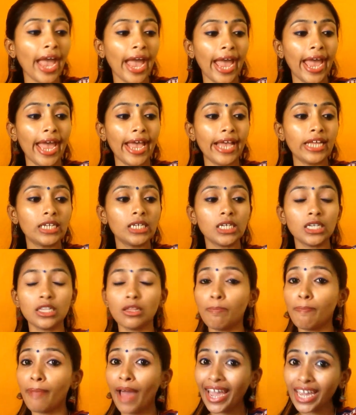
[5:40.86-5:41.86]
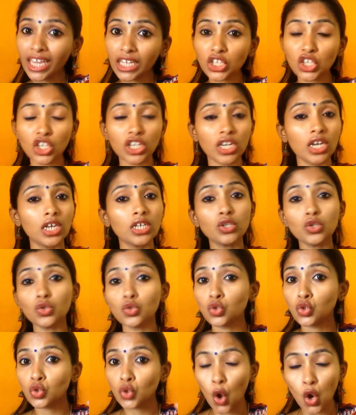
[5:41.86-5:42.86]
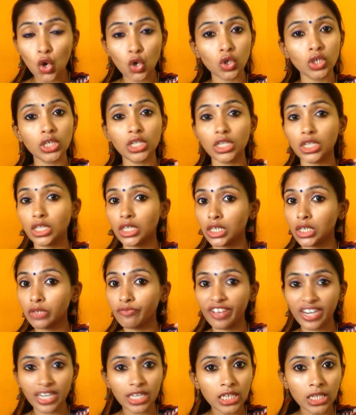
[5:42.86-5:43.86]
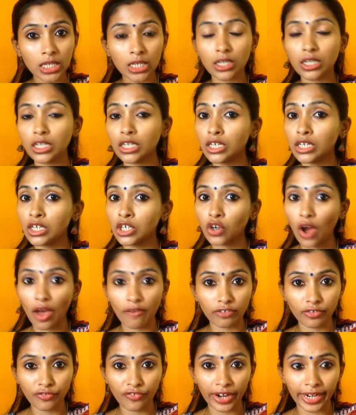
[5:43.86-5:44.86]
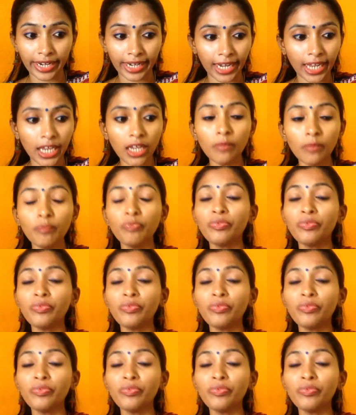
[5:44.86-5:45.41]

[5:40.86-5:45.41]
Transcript: And the packaging is so good. It is very sturdy, travel friendly,